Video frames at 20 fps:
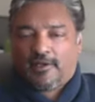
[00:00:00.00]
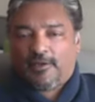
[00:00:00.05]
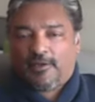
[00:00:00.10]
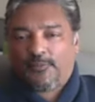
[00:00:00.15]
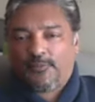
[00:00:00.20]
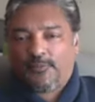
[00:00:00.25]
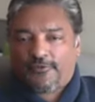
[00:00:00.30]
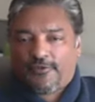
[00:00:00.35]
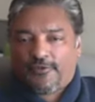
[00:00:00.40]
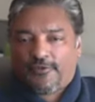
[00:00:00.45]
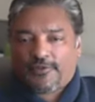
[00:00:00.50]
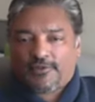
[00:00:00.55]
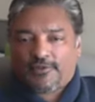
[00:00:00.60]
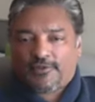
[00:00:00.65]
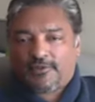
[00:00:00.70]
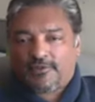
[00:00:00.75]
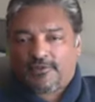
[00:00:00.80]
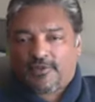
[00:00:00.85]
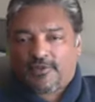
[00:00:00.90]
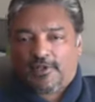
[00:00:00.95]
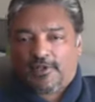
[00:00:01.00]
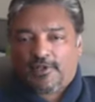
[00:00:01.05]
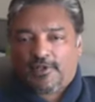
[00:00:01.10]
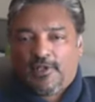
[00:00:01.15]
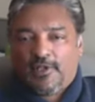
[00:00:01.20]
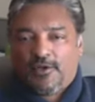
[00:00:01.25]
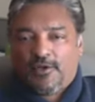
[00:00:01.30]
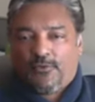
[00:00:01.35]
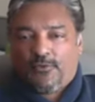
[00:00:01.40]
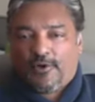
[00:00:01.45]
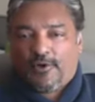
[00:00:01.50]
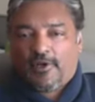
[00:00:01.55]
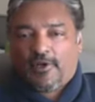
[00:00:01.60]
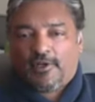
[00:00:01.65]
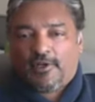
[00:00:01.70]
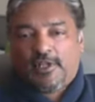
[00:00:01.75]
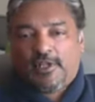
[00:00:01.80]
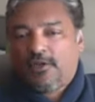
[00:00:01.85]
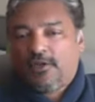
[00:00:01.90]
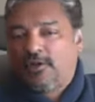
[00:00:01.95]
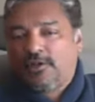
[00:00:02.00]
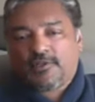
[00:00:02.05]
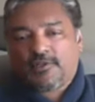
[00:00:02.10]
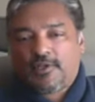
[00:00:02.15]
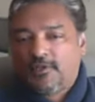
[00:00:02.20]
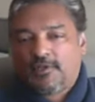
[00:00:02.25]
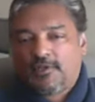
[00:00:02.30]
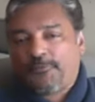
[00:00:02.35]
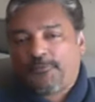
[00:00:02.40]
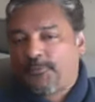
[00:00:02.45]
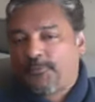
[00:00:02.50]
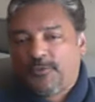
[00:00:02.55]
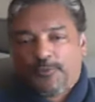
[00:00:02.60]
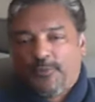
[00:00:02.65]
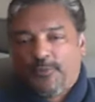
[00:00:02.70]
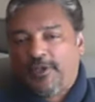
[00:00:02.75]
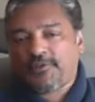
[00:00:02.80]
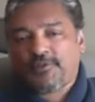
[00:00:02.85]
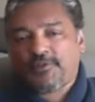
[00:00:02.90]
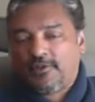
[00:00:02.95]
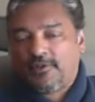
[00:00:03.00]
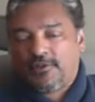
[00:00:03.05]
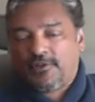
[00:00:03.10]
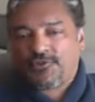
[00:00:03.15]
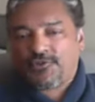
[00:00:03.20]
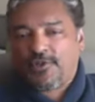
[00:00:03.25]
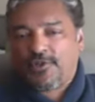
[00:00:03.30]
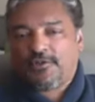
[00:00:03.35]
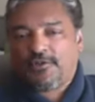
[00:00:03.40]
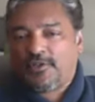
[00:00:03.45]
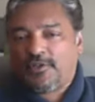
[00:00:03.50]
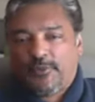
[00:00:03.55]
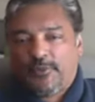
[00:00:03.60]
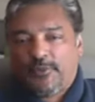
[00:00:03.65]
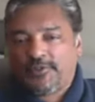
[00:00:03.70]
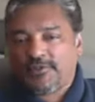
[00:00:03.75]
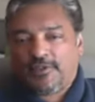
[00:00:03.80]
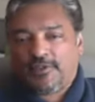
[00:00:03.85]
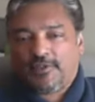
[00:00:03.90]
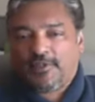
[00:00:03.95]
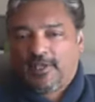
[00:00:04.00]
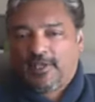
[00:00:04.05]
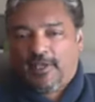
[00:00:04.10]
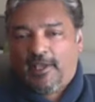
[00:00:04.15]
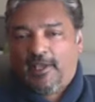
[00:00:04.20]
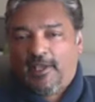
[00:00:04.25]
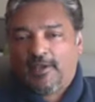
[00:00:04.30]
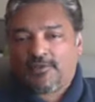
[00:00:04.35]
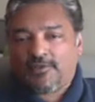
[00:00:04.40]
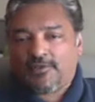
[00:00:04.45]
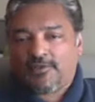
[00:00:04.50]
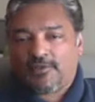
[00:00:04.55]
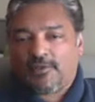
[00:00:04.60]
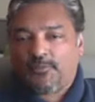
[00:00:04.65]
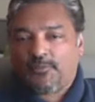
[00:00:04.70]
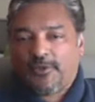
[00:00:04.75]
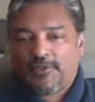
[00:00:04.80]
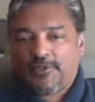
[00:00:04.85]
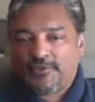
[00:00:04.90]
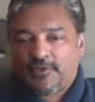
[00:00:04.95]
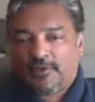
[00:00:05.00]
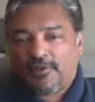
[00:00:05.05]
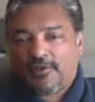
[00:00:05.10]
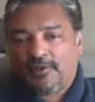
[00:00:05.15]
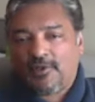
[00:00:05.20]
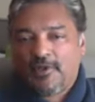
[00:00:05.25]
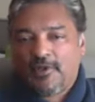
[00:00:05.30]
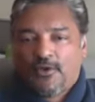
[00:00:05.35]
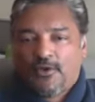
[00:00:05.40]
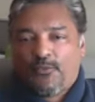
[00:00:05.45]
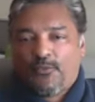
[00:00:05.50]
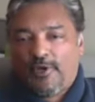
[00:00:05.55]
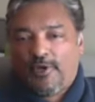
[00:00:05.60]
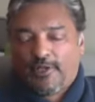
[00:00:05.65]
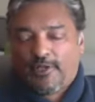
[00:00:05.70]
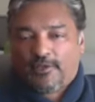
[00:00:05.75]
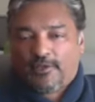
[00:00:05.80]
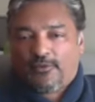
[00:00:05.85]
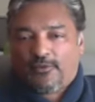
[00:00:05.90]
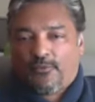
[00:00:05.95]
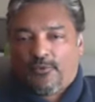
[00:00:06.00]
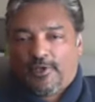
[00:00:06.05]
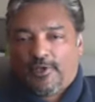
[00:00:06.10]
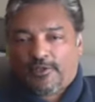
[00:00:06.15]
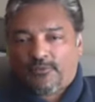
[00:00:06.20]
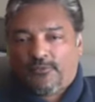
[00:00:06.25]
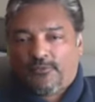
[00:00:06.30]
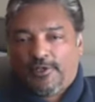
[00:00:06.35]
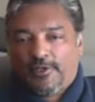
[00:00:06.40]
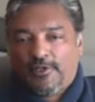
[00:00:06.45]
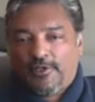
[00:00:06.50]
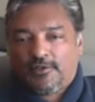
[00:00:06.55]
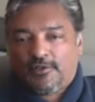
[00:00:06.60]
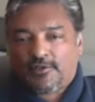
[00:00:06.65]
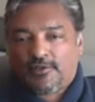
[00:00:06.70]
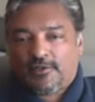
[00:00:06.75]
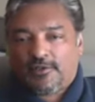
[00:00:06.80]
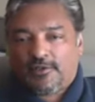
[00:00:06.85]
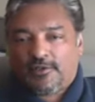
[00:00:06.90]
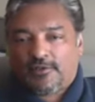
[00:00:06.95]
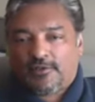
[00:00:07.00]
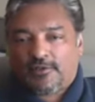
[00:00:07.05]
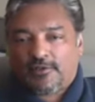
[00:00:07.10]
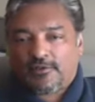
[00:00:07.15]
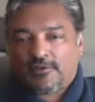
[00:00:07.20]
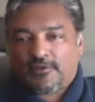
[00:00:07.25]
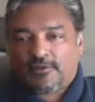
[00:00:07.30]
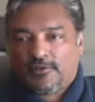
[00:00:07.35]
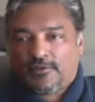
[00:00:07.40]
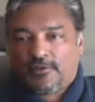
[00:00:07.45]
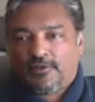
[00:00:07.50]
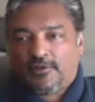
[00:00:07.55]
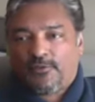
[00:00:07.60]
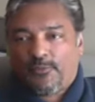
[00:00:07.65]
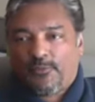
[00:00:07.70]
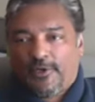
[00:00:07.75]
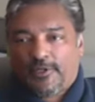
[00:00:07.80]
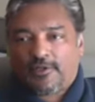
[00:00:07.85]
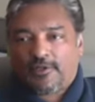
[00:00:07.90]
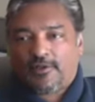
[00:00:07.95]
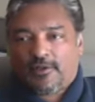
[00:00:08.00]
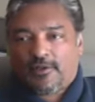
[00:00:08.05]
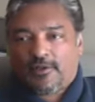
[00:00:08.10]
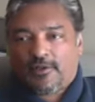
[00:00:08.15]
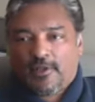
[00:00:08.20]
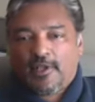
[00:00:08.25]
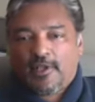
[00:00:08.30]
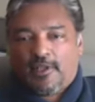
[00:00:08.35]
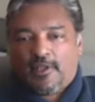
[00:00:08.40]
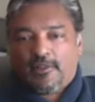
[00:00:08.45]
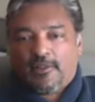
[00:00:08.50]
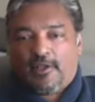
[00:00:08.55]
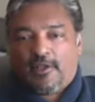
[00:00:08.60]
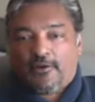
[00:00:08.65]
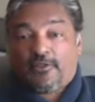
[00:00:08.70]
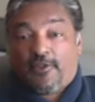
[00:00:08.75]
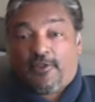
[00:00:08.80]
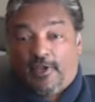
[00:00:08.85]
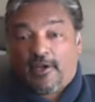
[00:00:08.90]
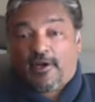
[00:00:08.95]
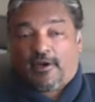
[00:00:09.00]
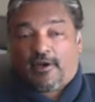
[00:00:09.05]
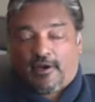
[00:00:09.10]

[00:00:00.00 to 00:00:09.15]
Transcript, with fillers: professionals that work on, you know, I'd say depends on the show, depends on the case, and depends on what we need to learn, but they're there.